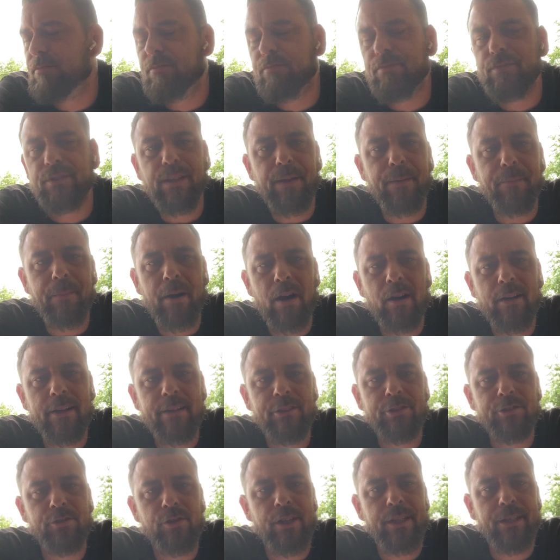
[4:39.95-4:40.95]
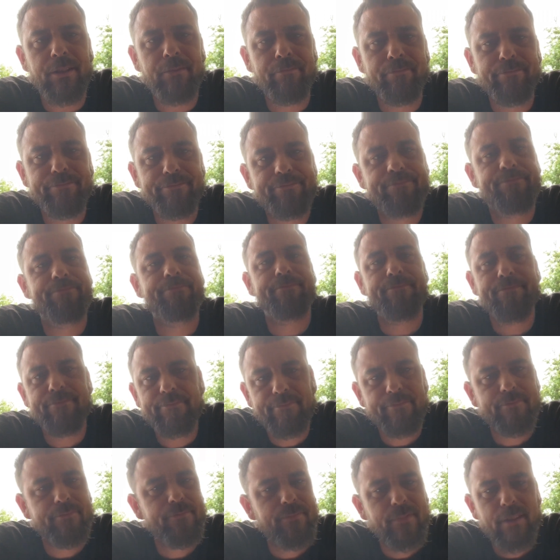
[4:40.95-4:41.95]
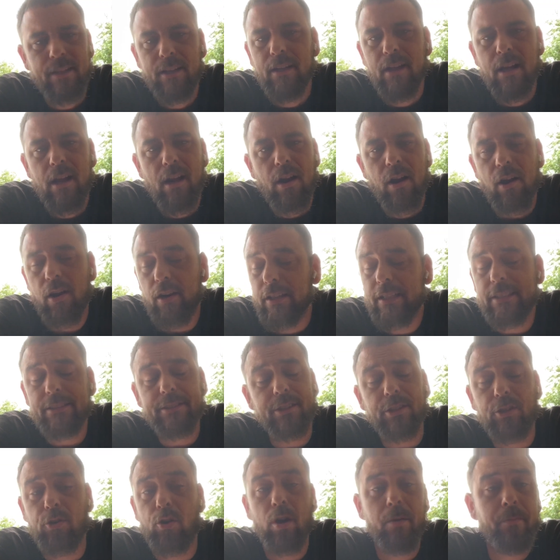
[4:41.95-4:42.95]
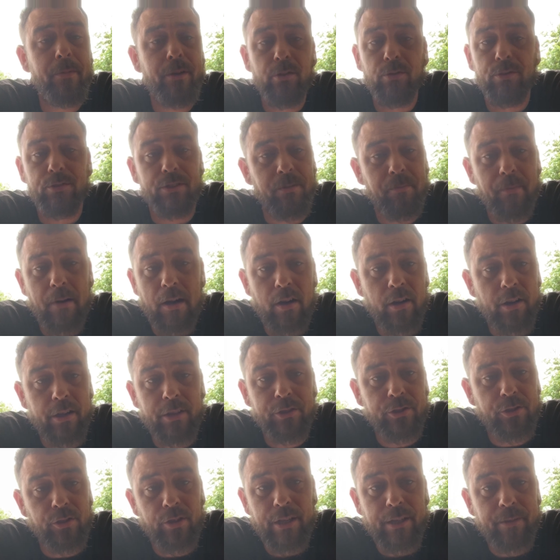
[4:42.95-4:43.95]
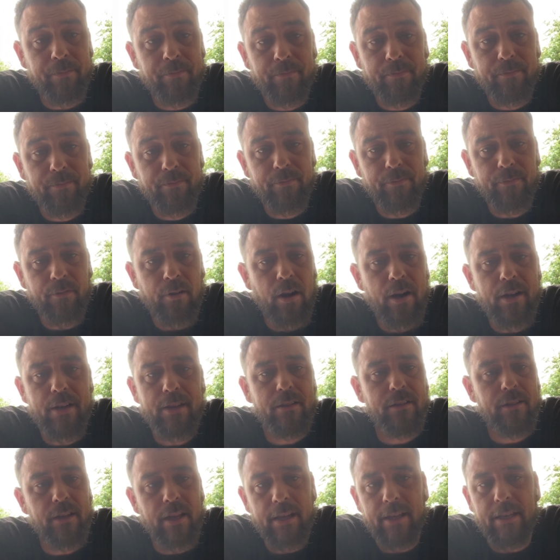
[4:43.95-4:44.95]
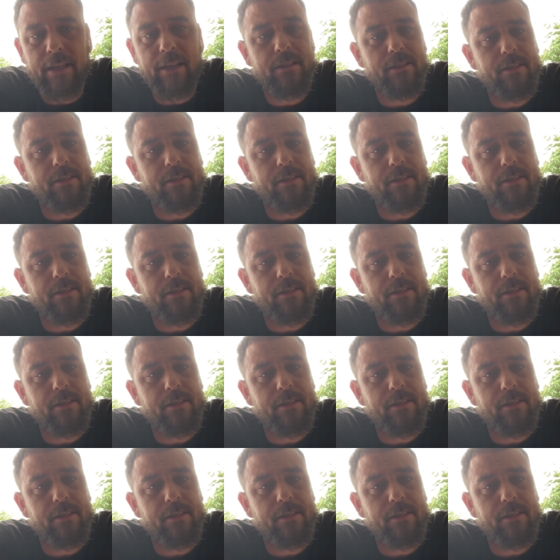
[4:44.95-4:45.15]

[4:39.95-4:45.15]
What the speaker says: the American dream, at least the criminal's American dream, right? Like,